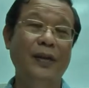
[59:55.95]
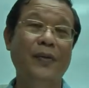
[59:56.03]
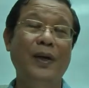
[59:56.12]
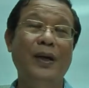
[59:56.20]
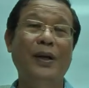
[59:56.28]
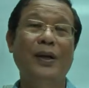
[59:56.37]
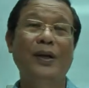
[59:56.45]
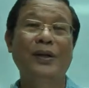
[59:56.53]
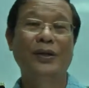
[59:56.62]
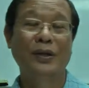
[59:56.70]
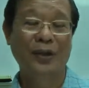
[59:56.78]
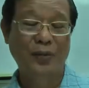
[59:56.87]
right?
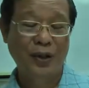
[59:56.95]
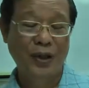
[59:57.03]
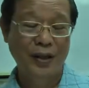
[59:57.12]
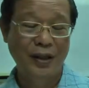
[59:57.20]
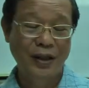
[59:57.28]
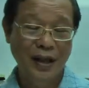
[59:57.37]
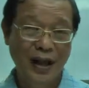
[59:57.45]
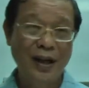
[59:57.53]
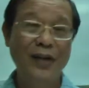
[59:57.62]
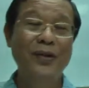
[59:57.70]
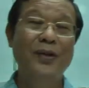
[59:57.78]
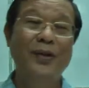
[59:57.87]
So the Buddha says,
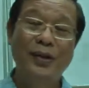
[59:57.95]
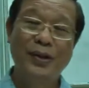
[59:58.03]
now